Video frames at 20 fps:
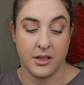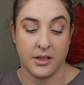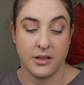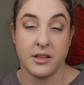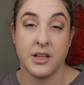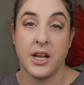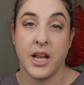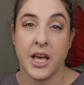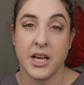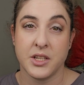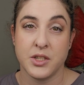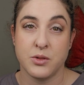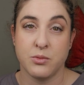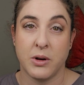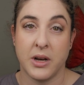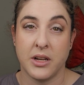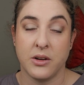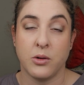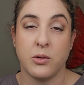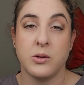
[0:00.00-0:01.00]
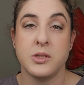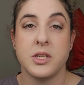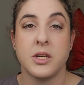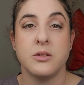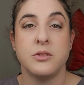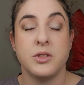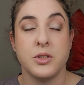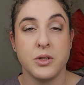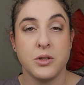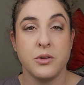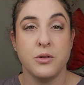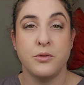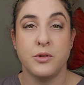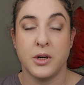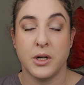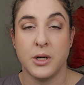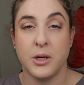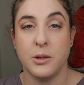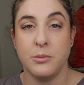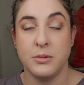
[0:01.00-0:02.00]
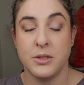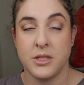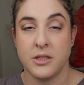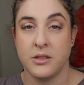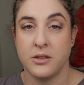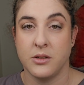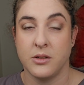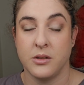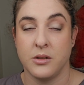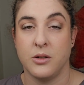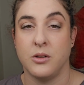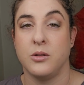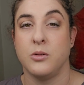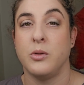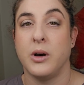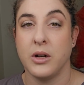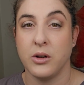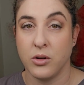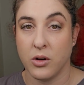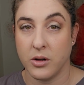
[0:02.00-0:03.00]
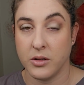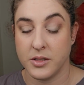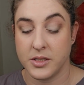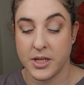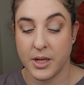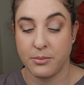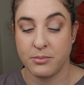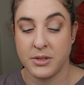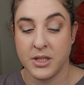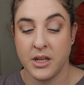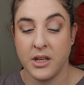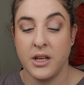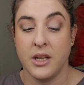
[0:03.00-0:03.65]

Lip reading: The next one, also two verbs, one concept.